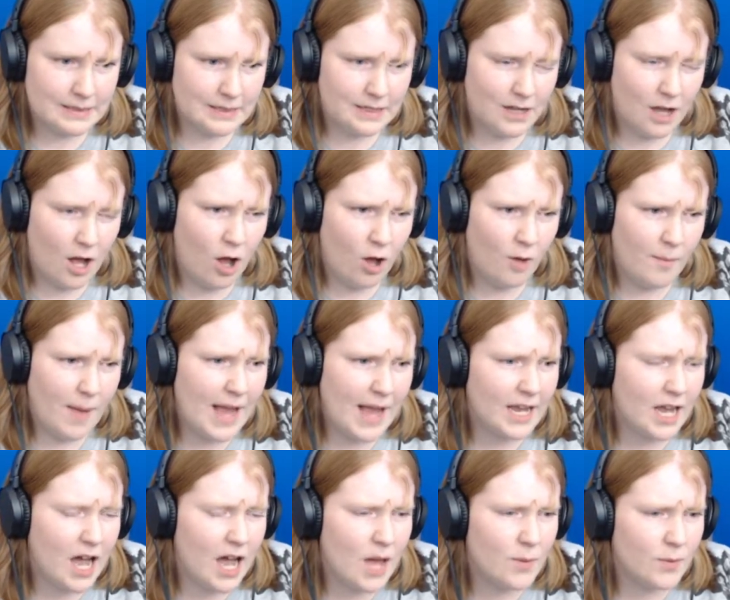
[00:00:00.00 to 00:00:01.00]
Oh my
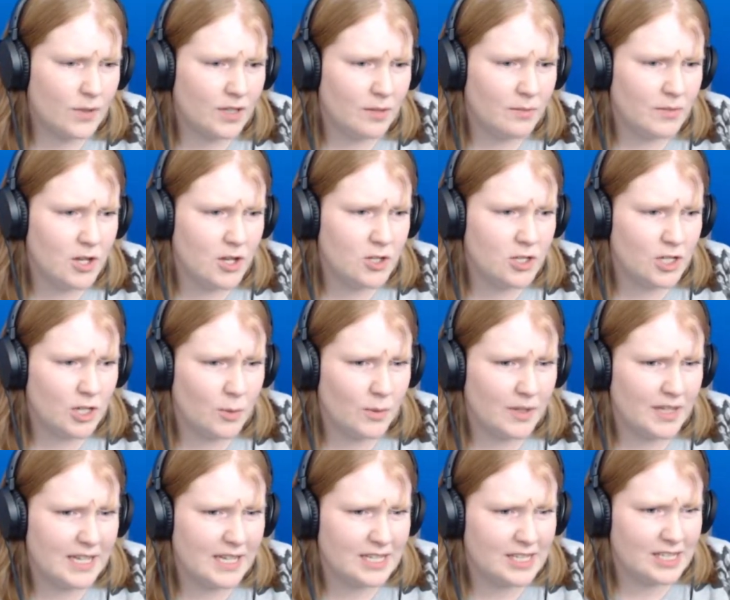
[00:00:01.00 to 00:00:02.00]
god, with the music, will
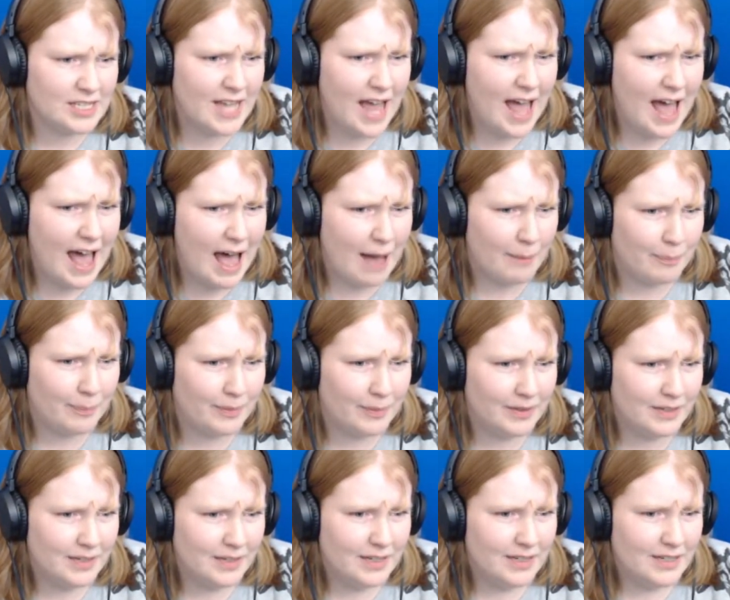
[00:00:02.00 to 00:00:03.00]
you stop?
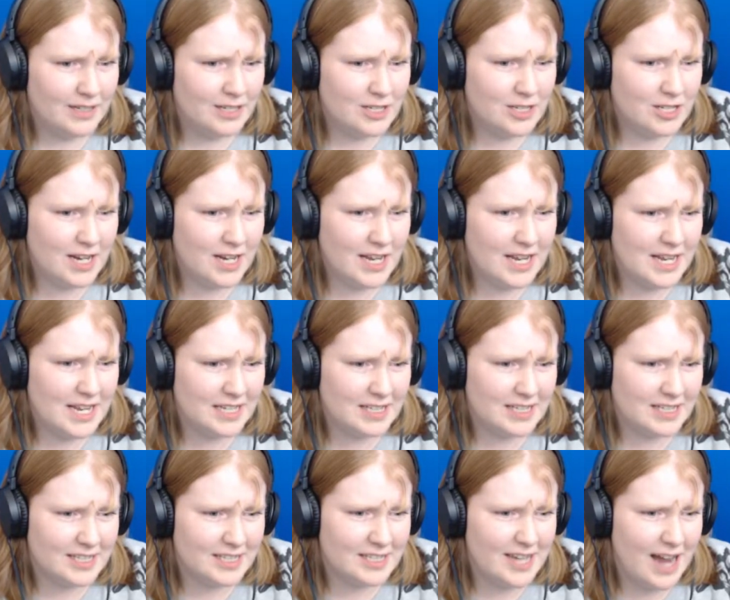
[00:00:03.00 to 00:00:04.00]
Jeez,
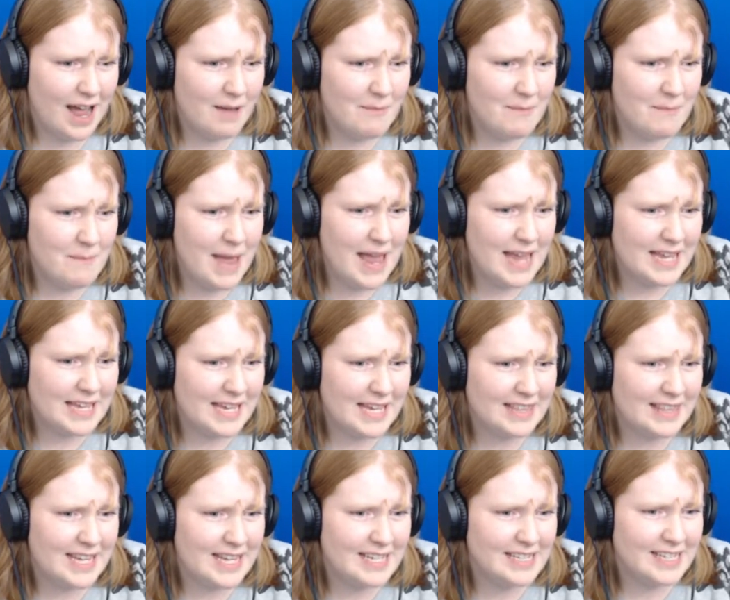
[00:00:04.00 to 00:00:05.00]
it's not making
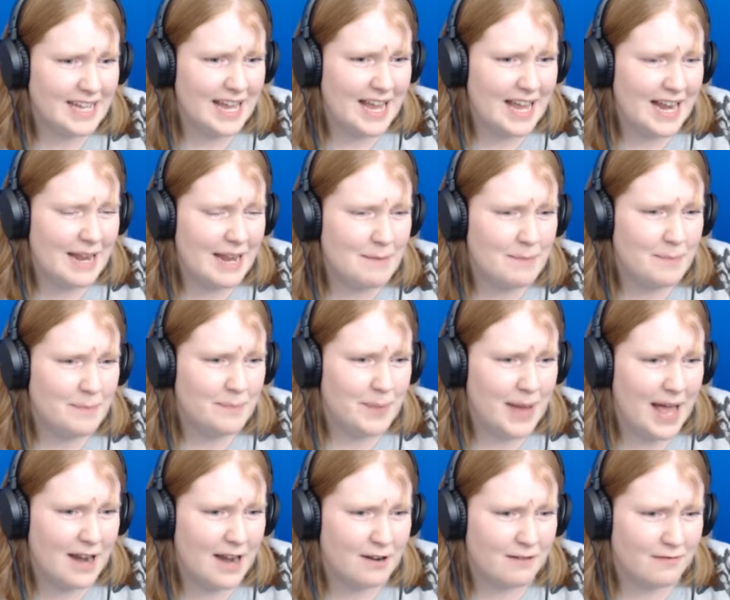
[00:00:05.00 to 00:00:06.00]
things any
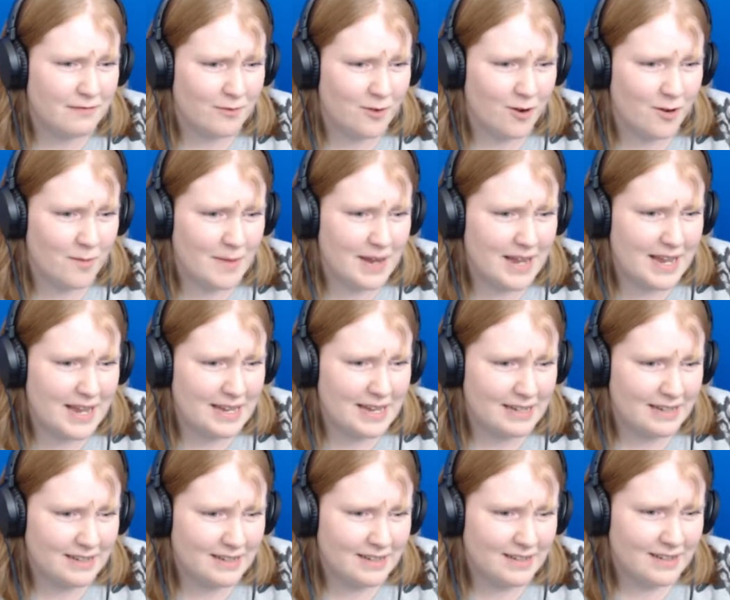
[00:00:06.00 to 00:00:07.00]
better for me.
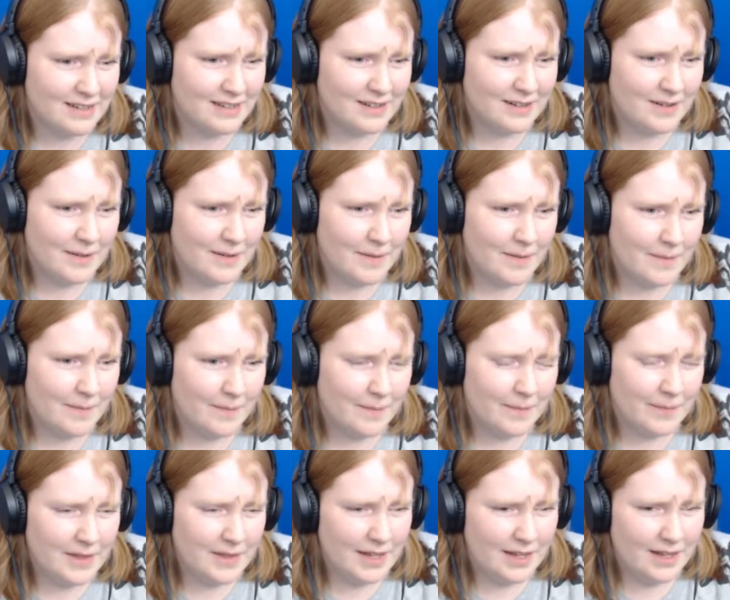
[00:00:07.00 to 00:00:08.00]

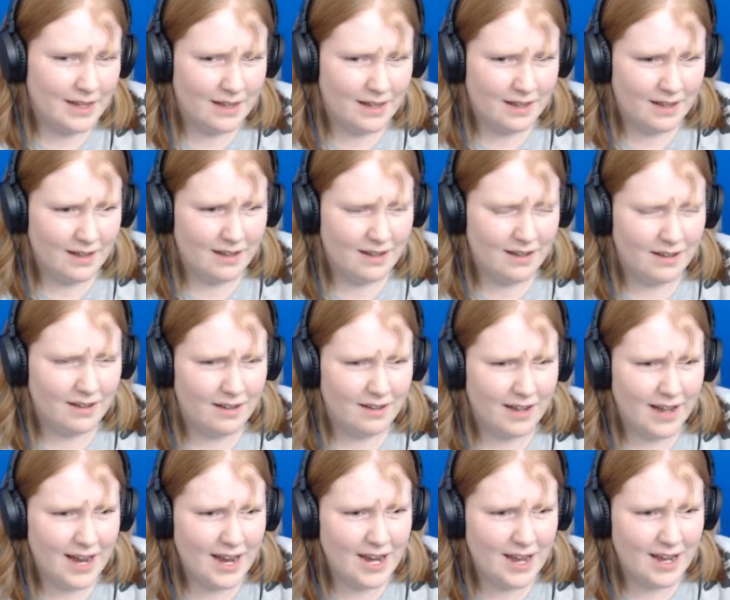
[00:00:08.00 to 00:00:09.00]
Oh,
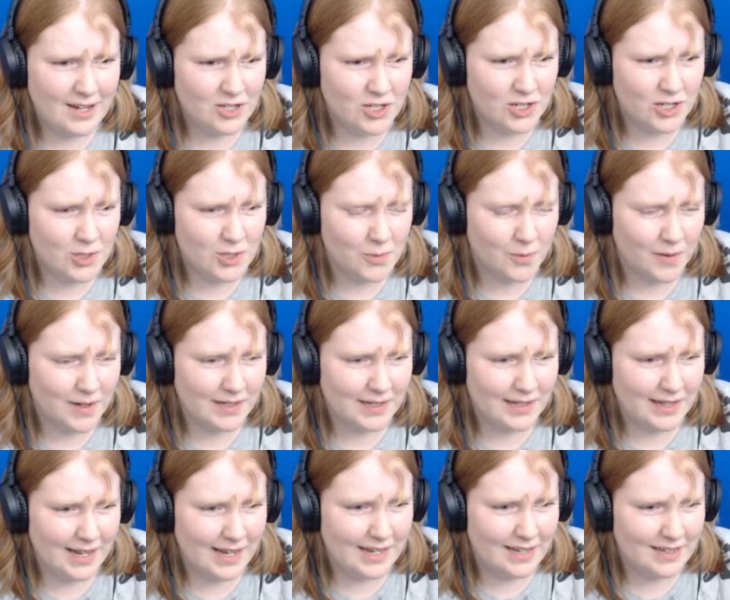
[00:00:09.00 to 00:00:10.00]
I just want,
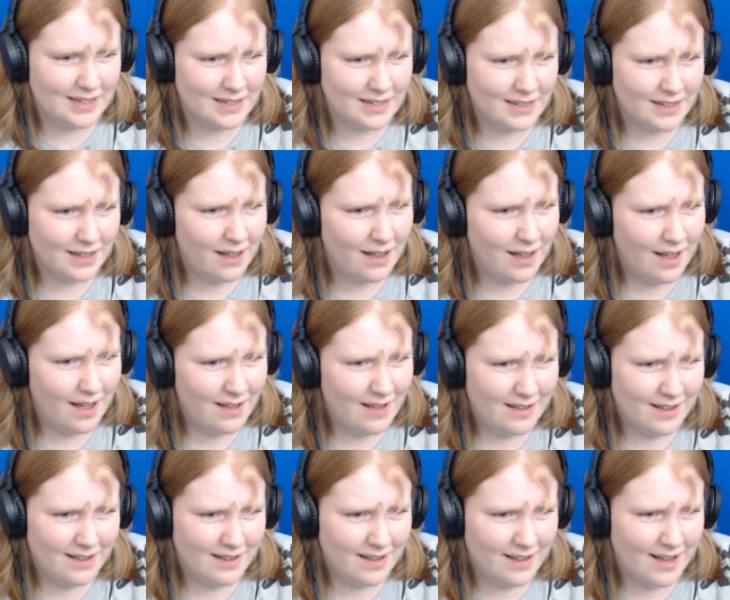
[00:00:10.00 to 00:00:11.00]
like,
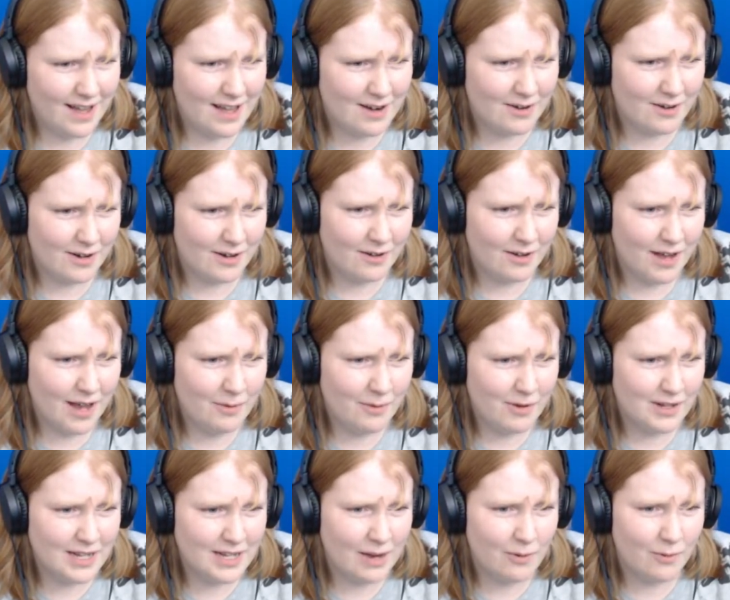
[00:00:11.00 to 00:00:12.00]
I don't know. I
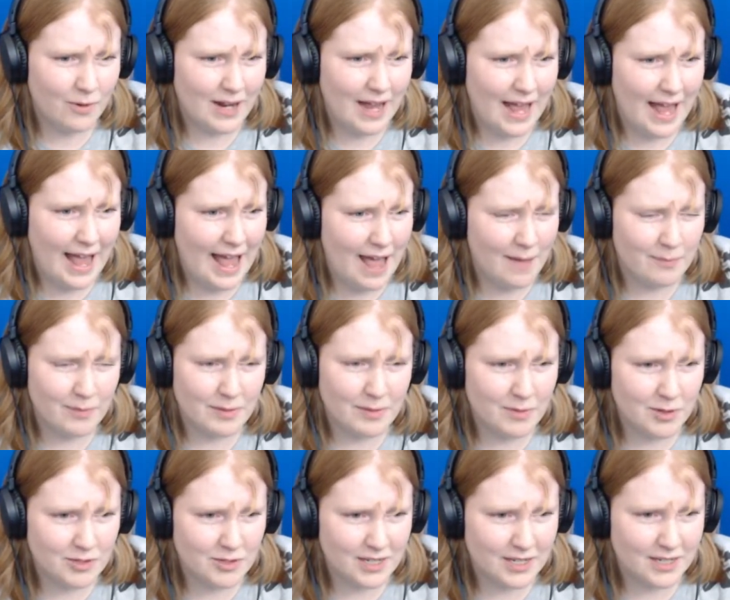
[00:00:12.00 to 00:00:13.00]
want happy
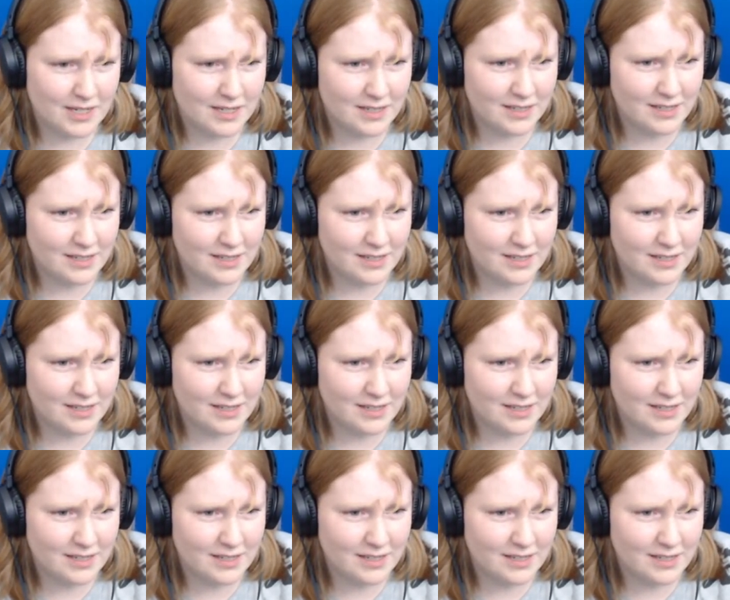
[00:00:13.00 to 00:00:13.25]
music.